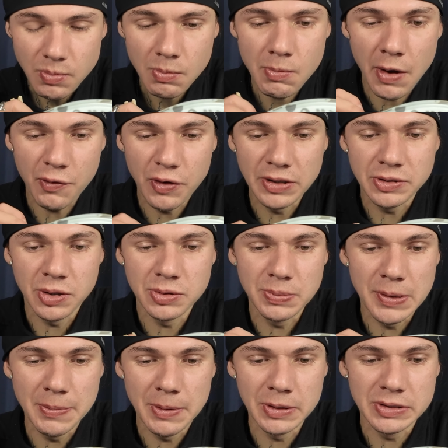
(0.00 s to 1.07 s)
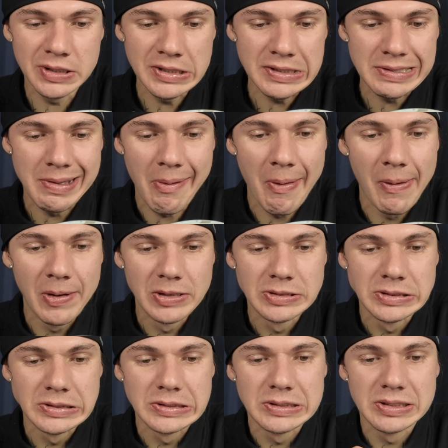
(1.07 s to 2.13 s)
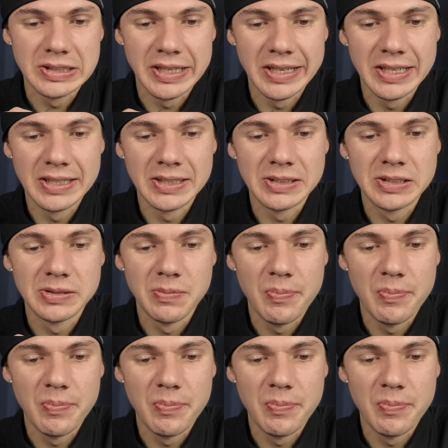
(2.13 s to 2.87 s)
my friend told me about this, that